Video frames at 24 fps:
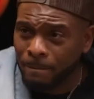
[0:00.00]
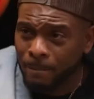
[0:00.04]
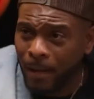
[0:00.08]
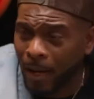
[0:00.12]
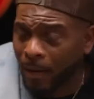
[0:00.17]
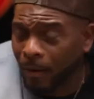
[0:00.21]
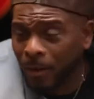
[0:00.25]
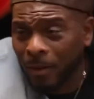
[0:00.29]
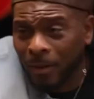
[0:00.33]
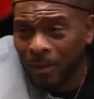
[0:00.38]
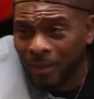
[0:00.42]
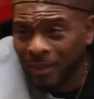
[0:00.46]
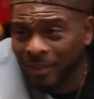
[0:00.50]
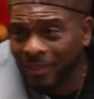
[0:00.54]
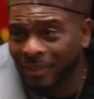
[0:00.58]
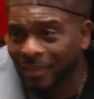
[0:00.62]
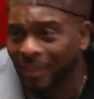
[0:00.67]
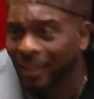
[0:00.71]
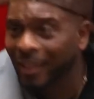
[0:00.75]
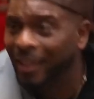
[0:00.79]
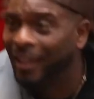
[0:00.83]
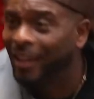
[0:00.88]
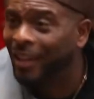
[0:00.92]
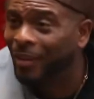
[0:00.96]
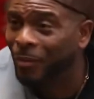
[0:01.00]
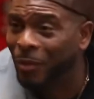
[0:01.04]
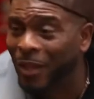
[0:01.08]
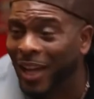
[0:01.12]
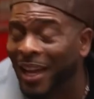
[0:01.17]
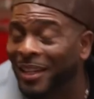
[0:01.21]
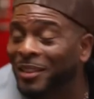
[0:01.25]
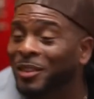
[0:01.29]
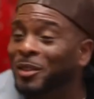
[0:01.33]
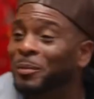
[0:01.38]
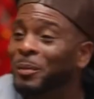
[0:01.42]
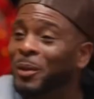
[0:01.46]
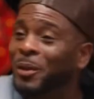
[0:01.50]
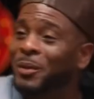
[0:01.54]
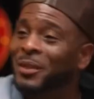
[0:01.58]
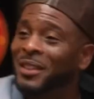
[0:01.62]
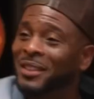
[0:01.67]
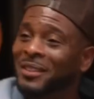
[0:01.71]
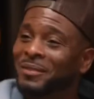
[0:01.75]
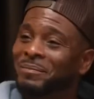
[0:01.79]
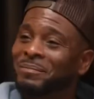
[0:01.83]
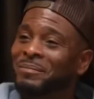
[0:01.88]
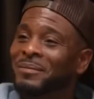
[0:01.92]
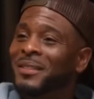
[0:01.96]
Not at all. Yeah, we hadn't
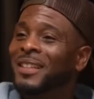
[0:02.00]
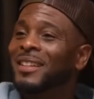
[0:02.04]
spoken.